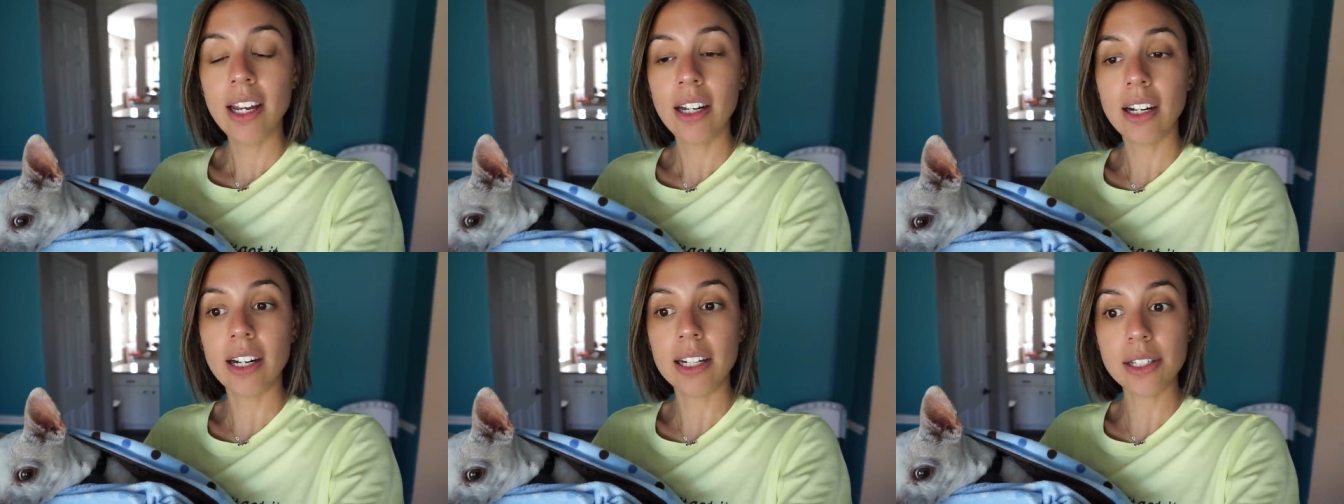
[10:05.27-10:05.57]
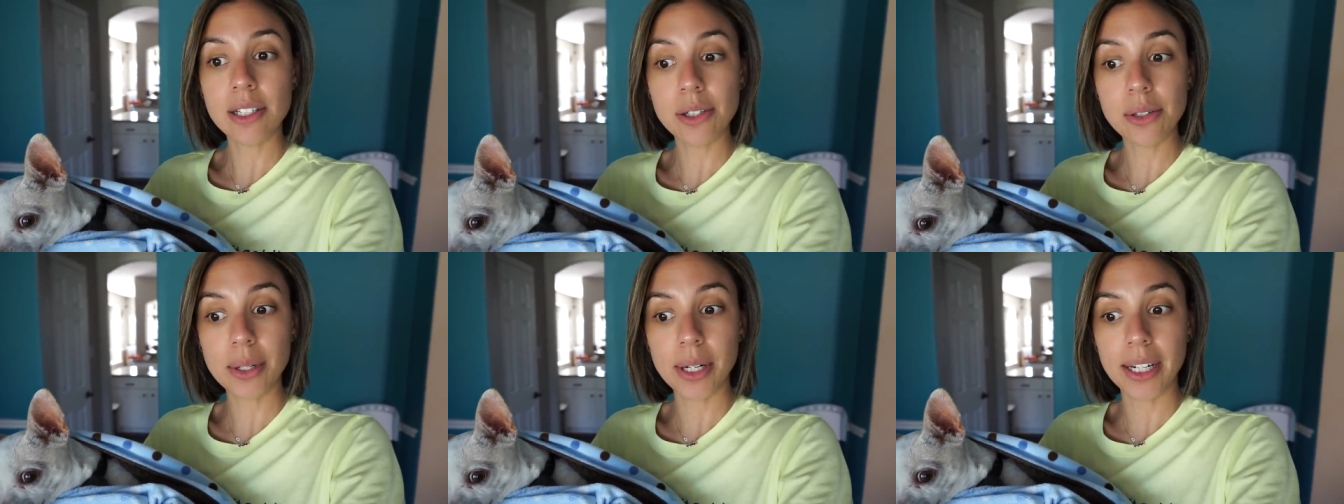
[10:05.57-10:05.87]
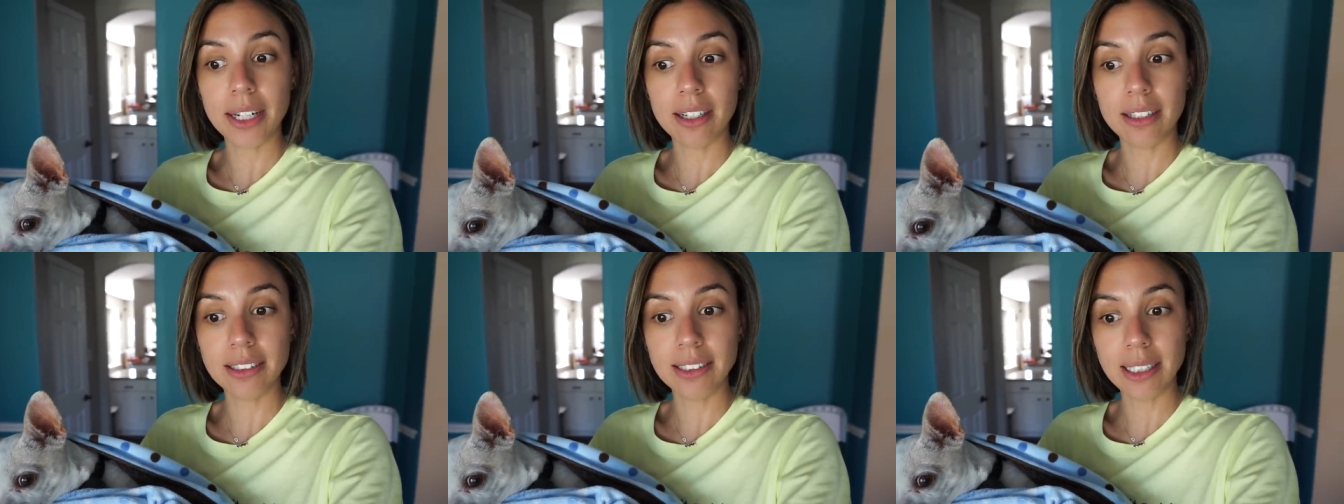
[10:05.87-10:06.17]

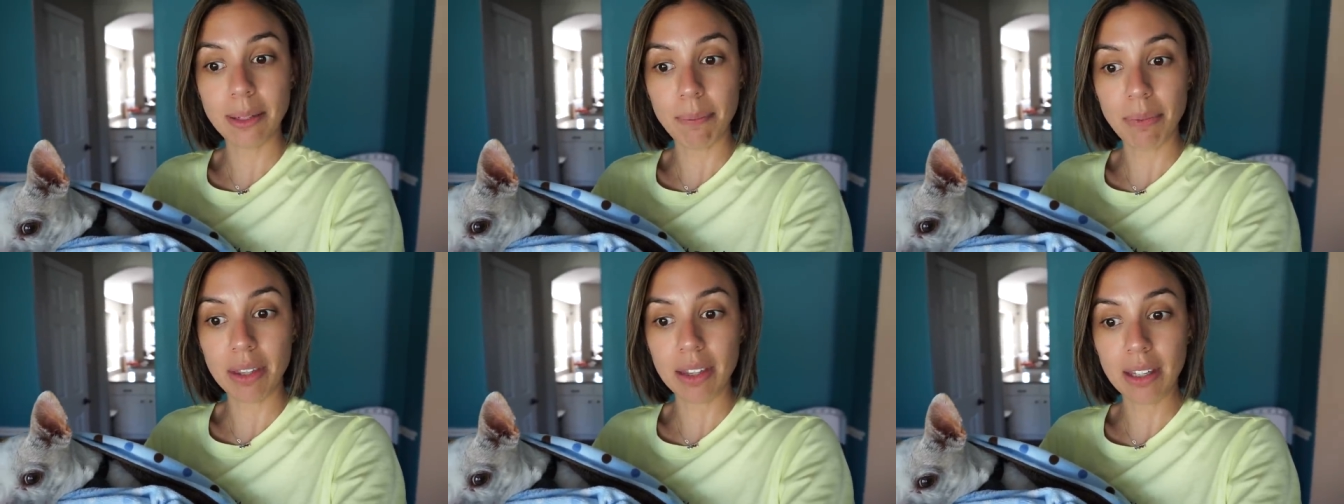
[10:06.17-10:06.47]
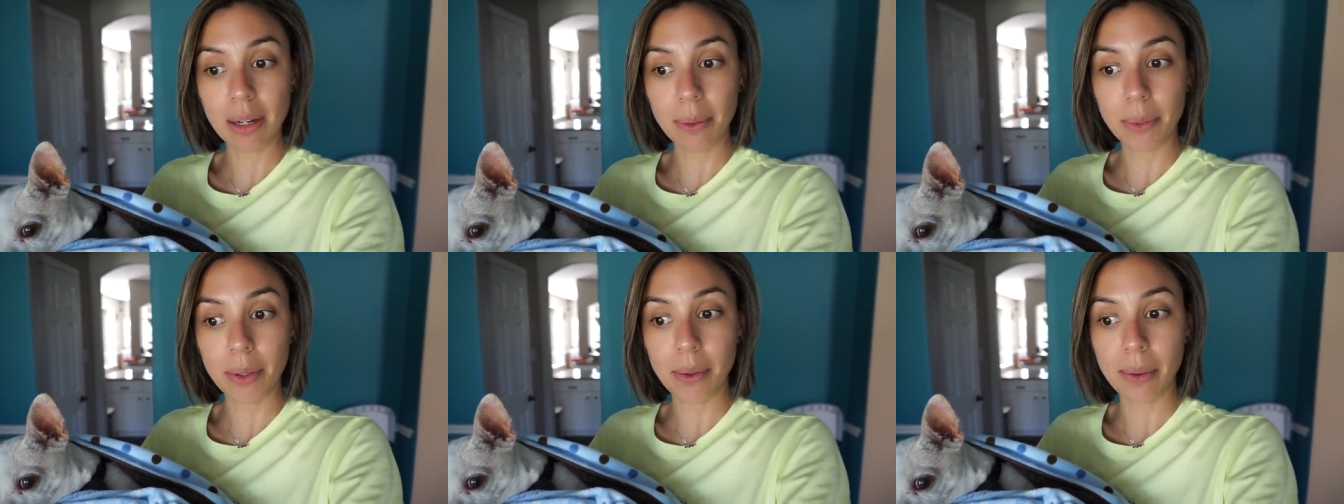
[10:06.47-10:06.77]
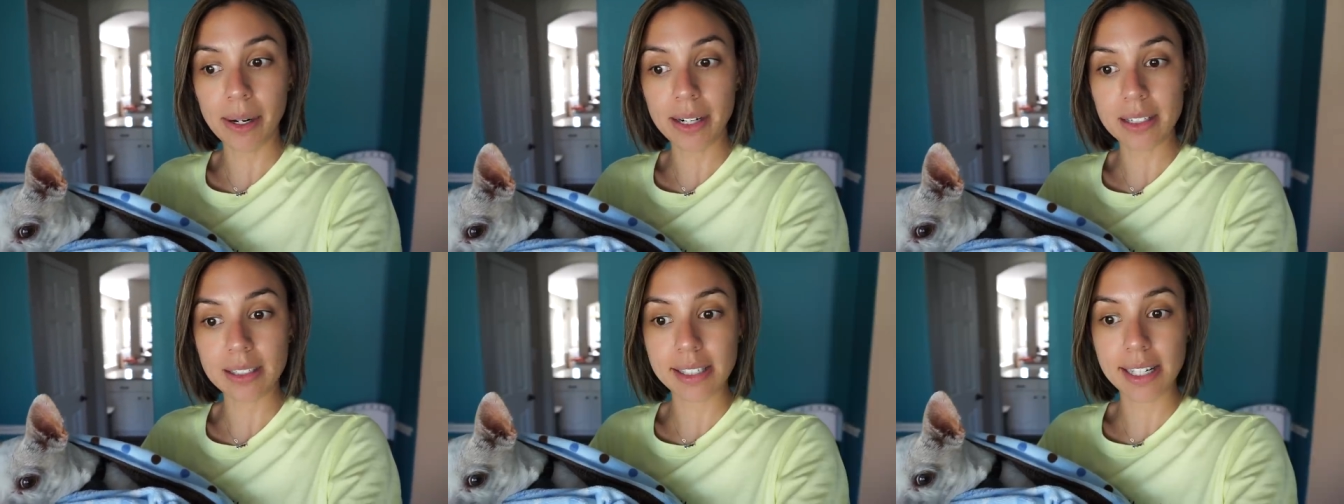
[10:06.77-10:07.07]
concentrating on something that
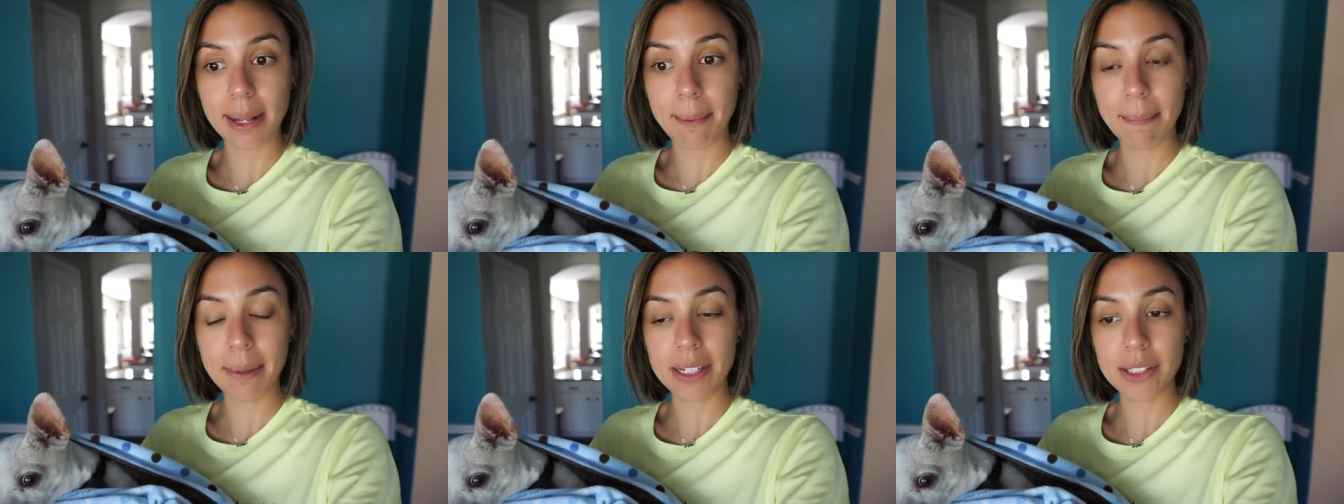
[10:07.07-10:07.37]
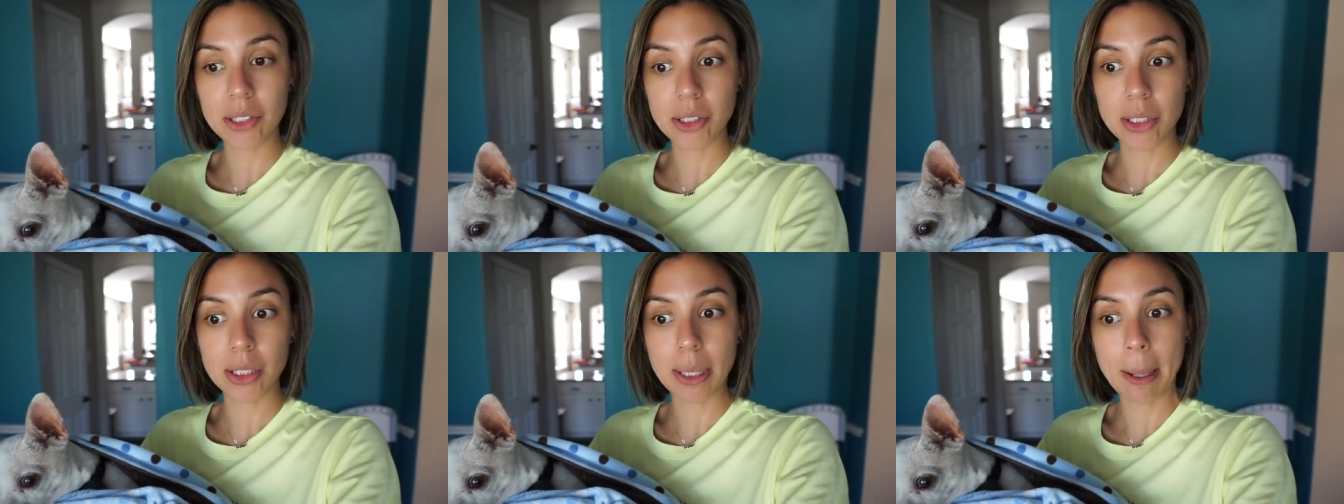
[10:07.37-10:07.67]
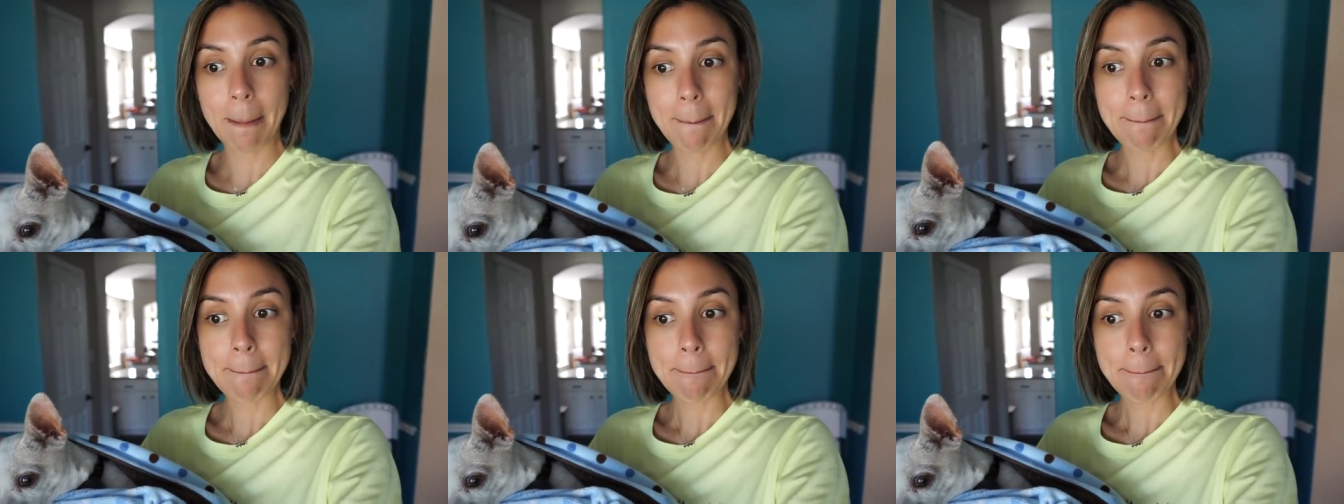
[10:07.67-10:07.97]
requires that much